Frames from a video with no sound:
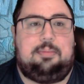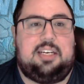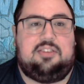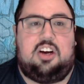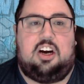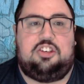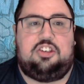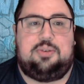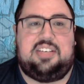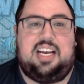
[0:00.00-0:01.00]
It doesn't cost
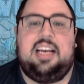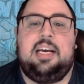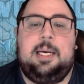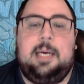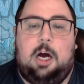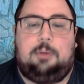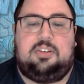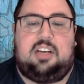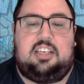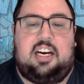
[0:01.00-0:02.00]
you a cent. Helps
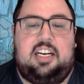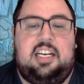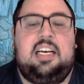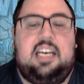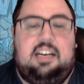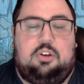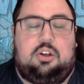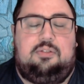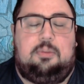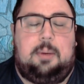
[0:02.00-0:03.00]
us out a ton. And if you're
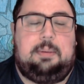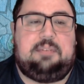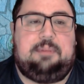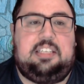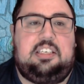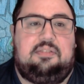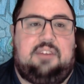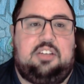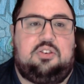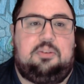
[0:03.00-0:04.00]
looking for my best bets, you can
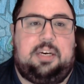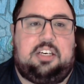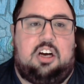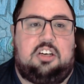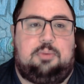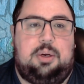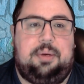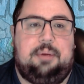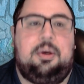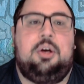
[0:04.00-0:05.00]
find those at Pick Dawgz Premium.